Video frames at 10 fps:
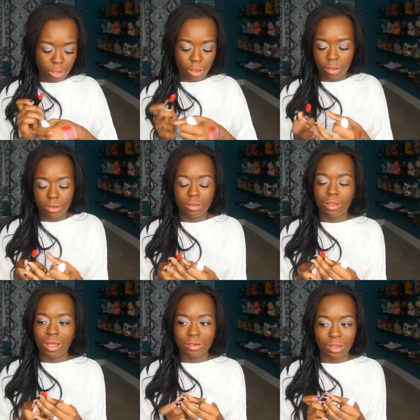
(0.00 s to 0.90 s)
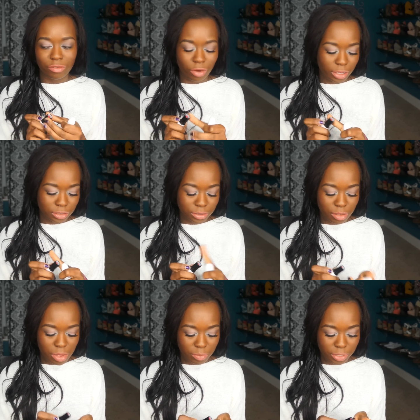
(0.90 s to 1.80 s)
Ugh, I love reds. They
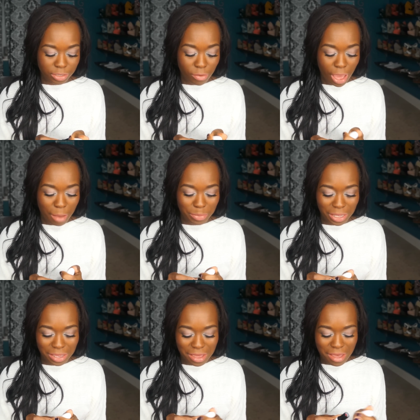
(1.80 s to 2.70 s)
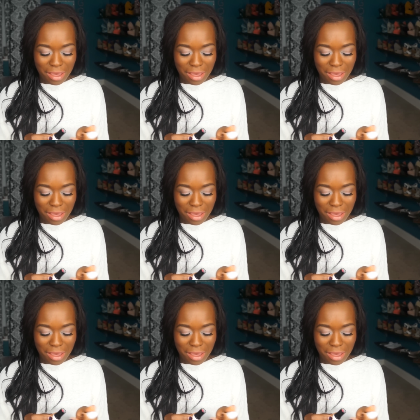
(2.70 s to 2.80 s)
make me so happy.